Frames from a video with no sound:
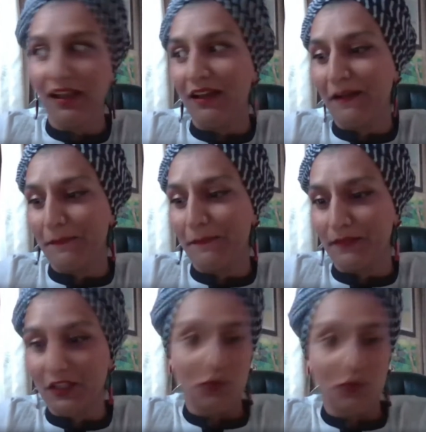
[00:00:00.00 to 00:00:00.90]

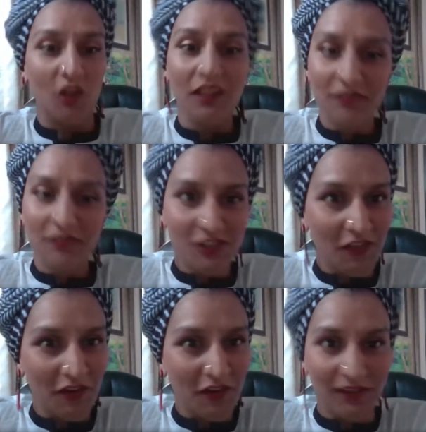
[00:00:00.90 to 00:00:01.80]
because um, we all loved each
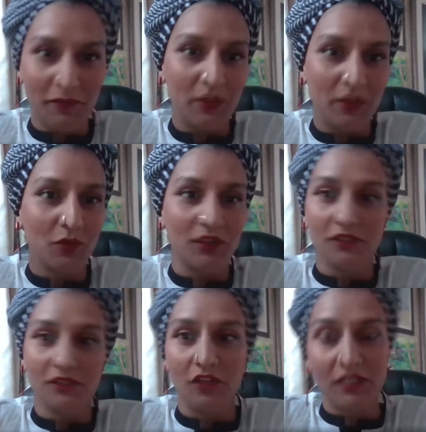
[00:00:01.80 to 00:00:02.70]
other and everybody worked
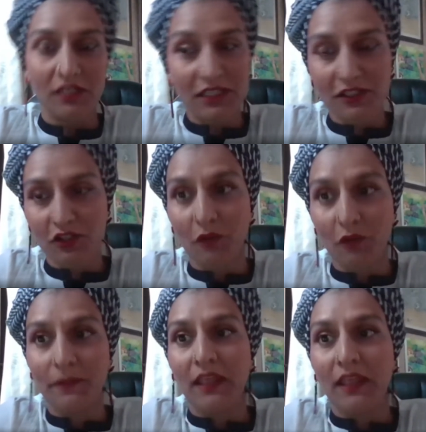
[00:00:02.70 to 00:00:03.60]
as volunteers.
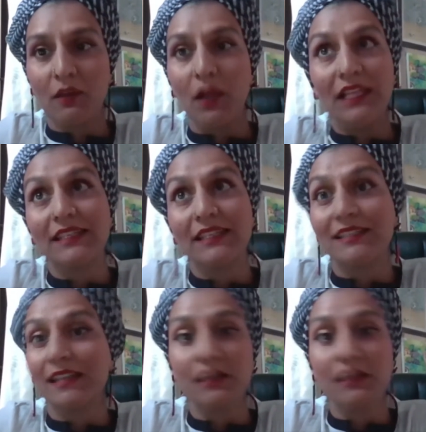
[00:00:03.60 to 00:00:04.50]
So while I didn't
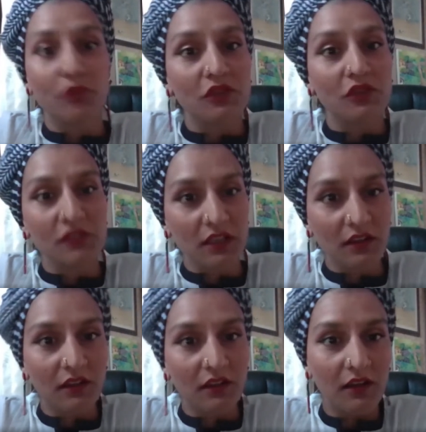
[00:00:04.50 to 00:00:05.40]
study producing
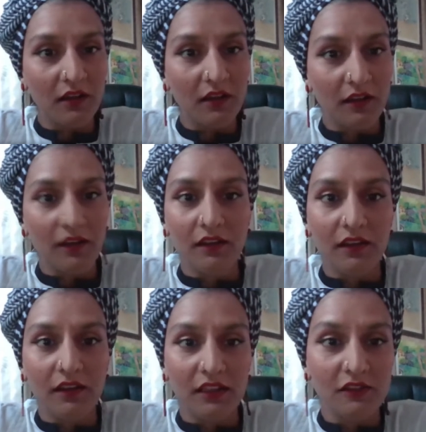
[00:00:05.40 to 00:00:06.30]
uh,
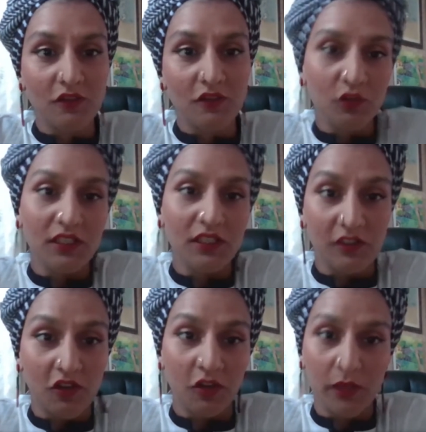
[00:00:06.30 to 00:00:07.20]
in school, I
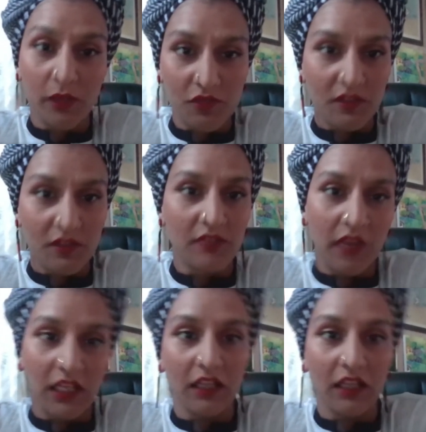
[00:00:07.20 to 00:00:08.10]
studied documentary
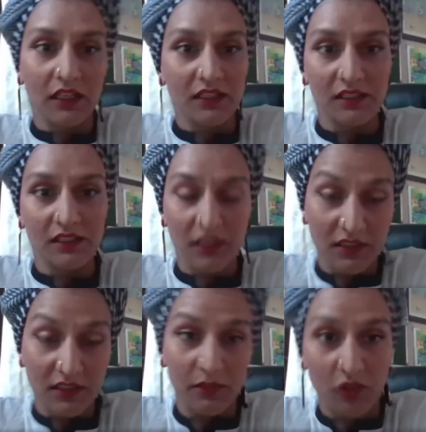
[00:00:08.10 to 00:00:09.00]
writing and,
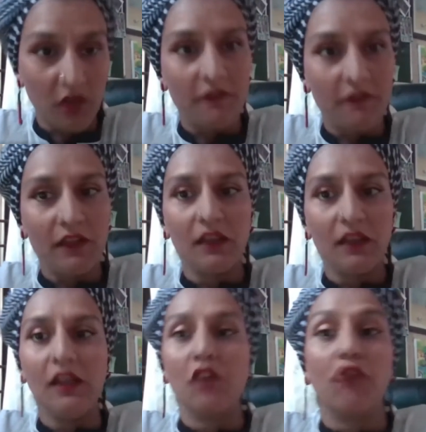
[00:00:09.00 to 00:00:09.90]
and cinematography.
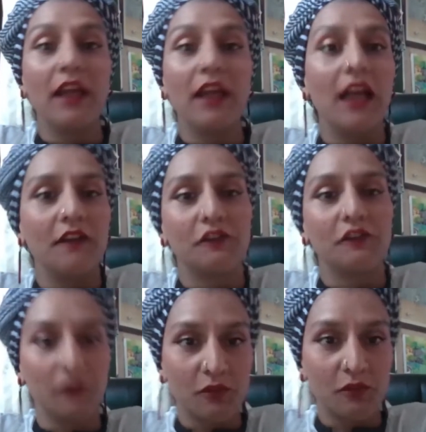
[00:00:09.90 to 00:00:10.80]
Right after
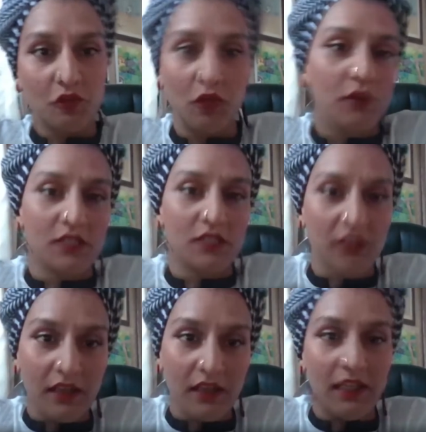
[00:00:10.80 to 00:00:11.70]
film school, I was
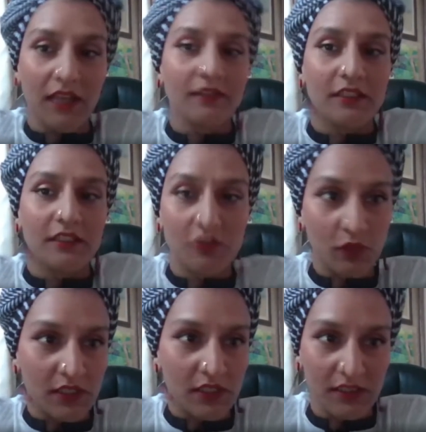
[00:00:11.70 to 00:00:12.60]
just kind of like, let's
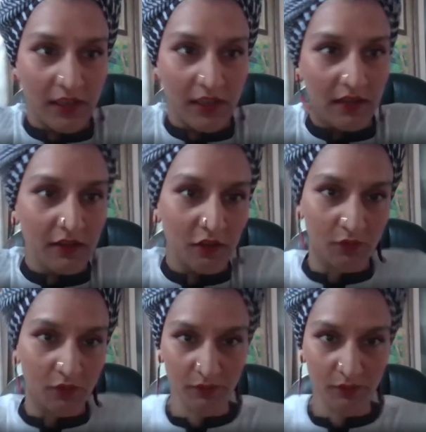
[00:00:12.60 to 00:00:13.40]
do this, and I you know